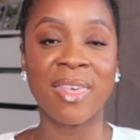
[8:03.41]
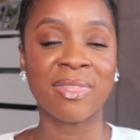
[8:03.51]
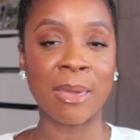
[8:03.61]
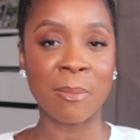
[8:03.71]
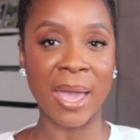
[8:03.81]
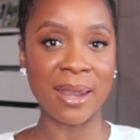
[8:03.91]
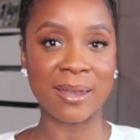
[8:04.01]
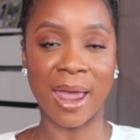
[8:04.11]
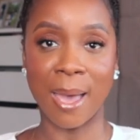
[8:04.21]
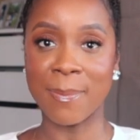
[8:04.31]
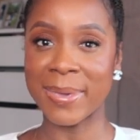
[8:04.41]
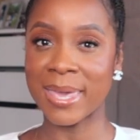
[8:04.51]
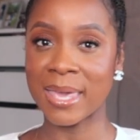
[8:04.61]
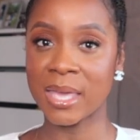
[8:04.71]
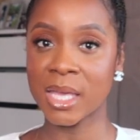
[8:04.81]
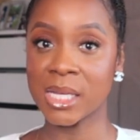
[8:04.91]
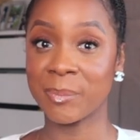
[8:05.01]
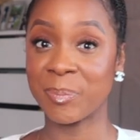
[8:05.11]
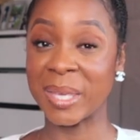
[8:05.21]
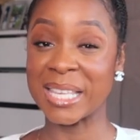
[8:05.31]
They might not be
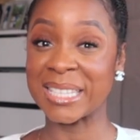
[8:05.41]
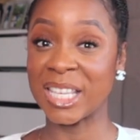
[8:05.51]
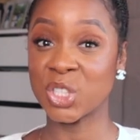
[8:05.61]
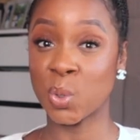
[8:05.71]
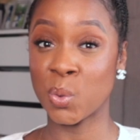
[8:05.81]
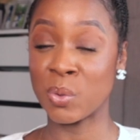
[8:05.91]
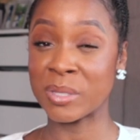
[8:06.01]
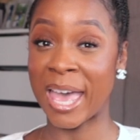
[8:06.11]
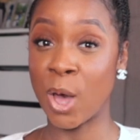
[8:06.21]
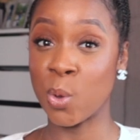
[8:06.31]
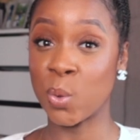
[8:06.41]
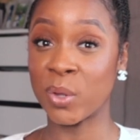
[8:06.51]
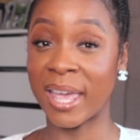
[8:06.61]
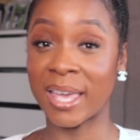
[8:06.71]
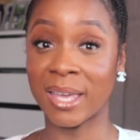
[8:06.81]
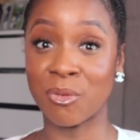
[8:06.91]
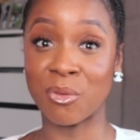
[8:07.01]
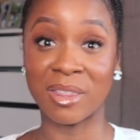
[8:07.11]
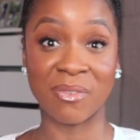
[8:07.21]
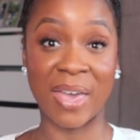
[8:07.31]
because they sold out like
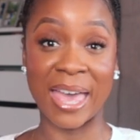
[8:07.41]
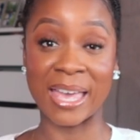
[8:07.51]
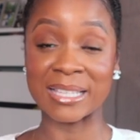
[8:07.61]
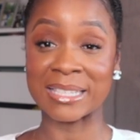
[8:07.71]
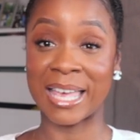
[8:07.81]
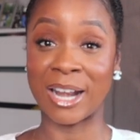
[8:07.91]
really fast.